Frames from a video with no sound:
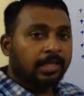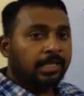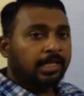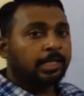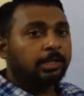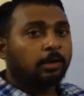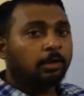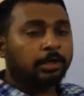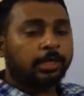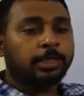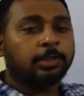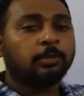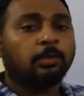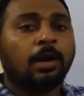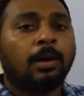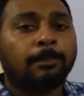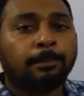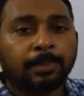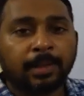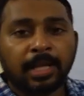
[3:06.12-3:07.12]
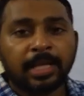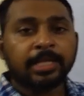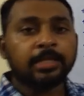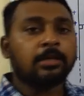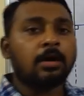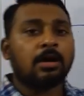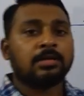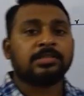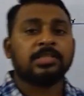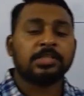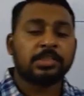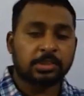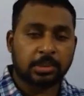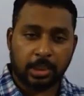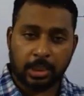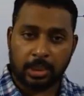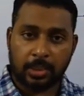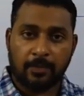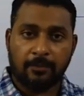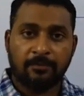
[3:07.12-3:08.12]
in order to apply Gauss's
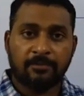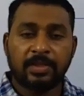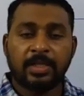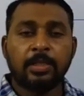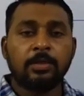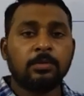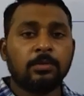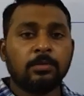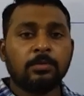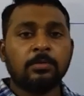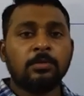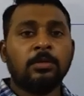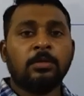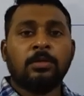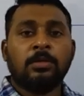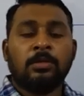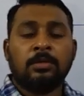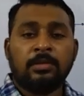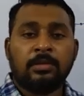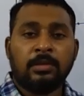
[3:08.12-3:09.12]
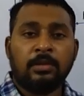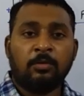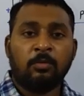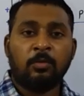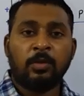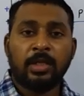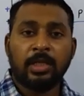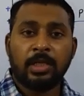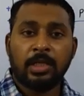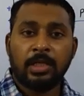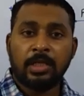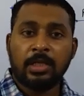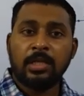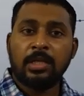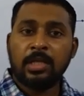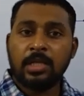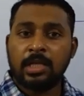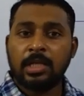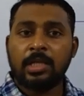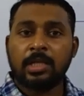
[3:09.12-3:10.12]
theorem, we know we
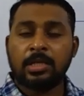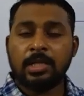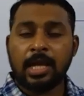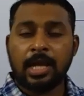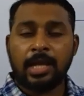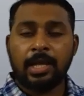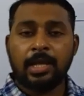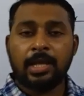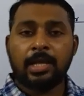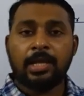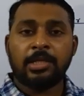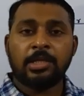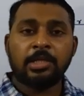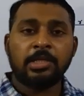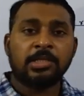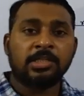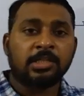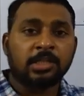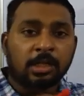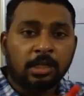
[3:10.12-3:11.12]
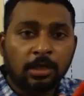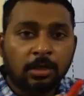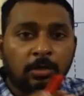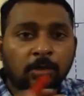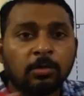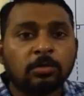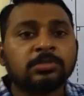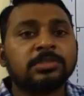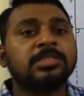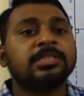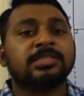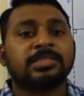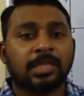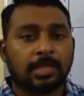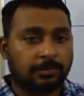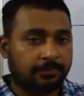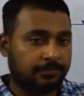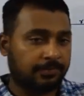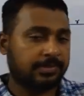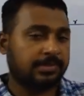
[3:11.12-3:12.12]
need a closed
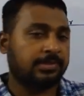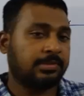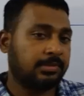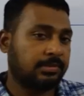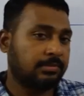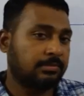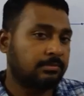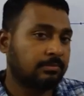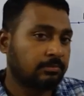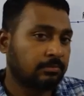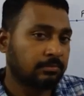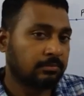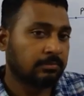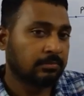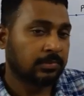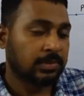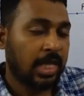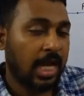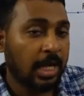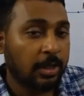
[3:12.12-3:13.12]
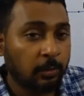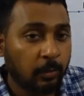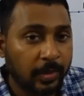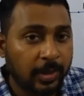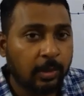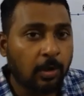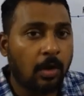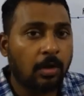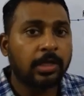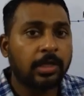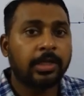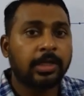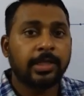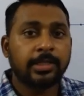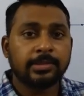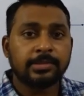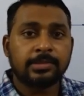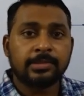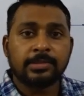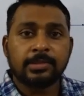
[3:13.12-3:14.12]
surface and we call it
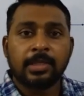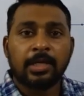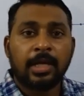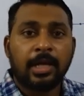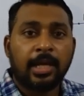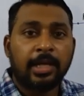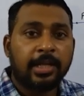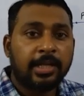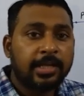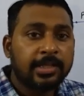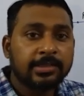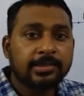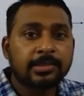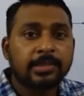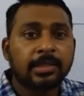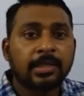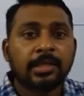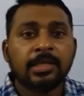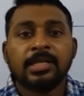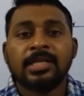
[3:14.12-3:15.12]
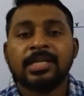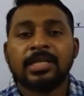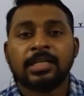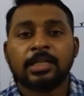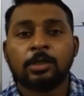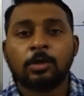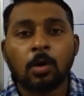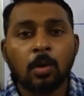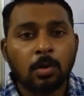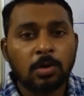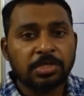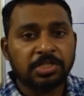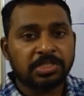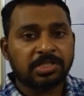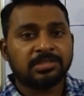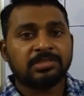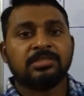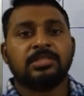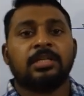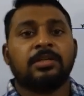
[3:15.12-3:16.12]
is
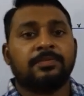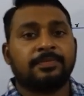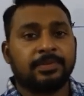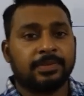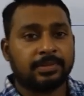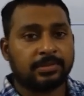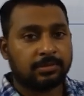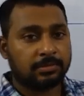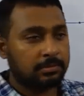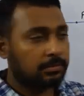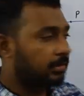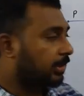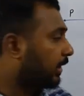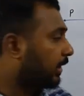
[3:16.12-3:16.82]
Gaussian surface. So